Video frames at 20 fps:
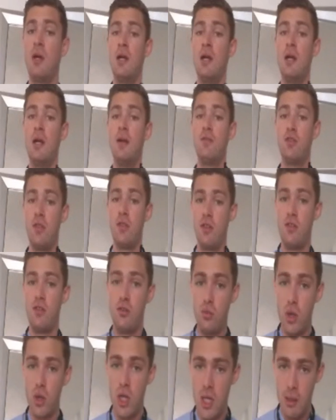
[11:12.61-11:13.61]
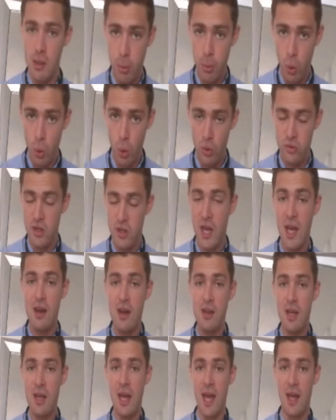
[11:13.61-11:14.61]
So this is really important. So how do
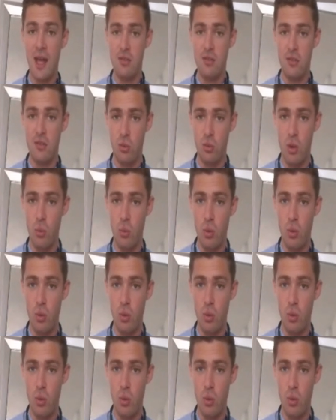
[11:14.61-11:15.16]
you get access to it?